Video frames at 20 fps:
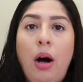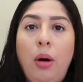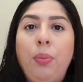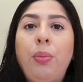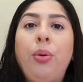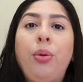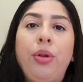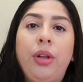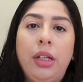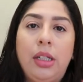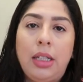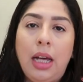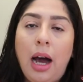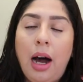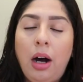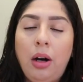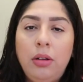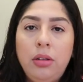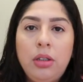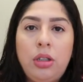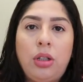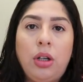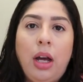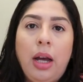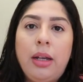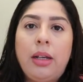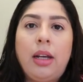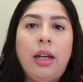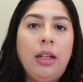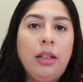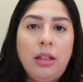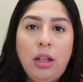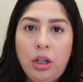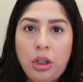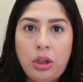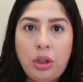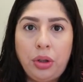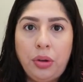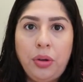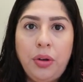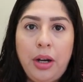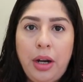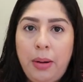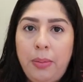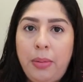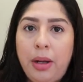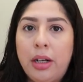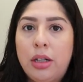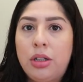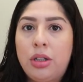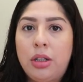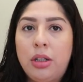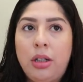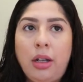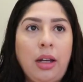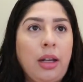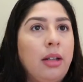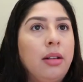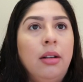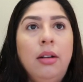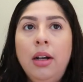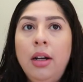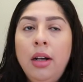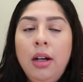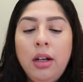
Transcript: I'll pull this out so I can look through it and make like